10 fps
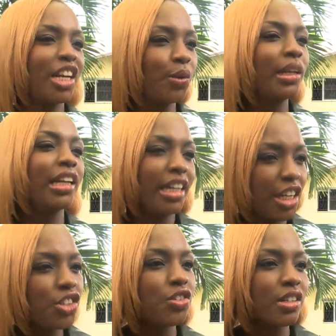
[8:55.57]
genuinely
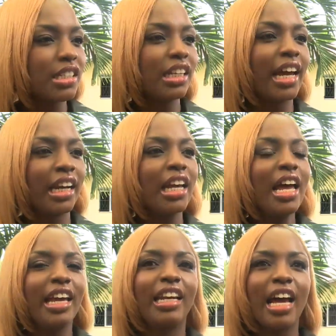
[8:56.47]
interested yeah. and
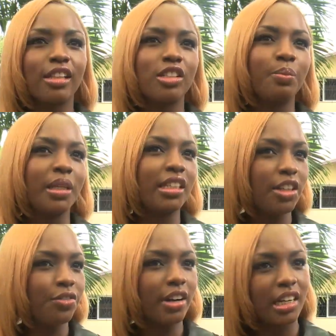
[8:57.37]
it has to be
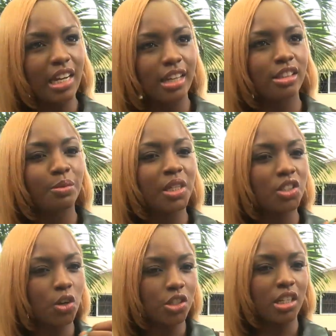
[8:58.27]
different. It has to be
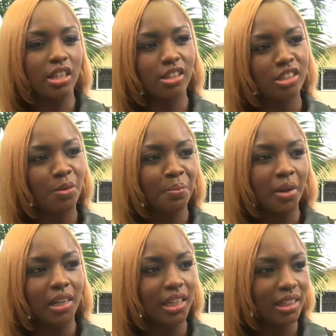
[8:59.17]
touching
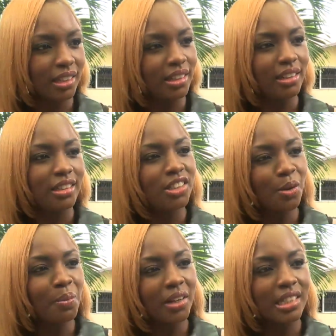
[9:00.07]
somebody,
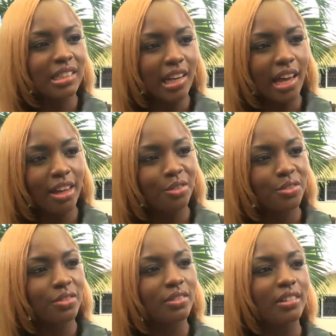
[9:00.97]
somebody's life.
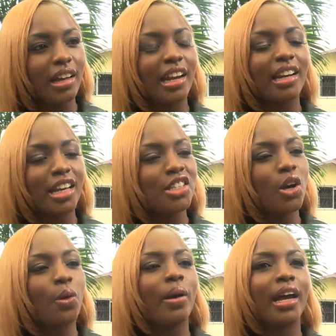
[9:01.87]
And that's
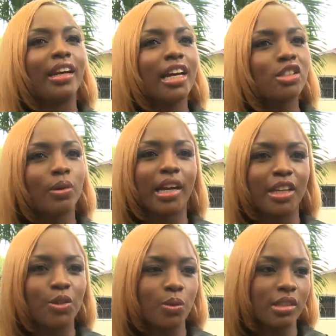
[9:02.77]
how I, that's what I
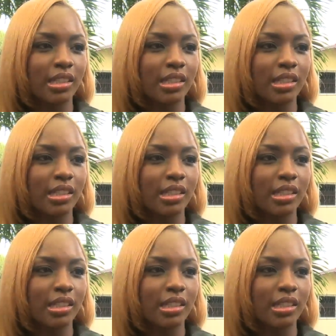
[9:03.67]
use